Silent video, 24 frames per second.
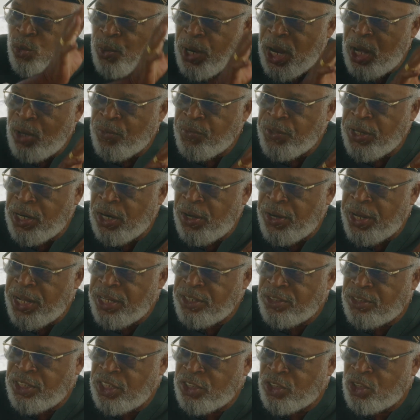the route that our
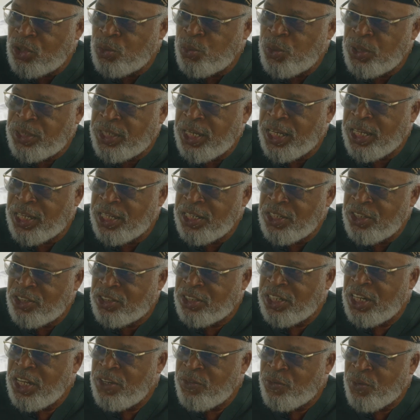ancestors were taking, the
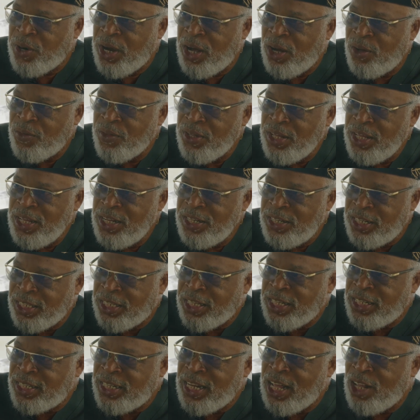slave route, to
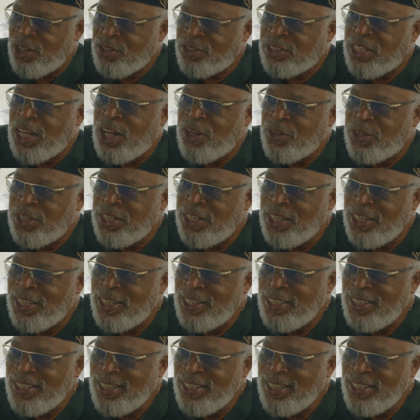get down south here.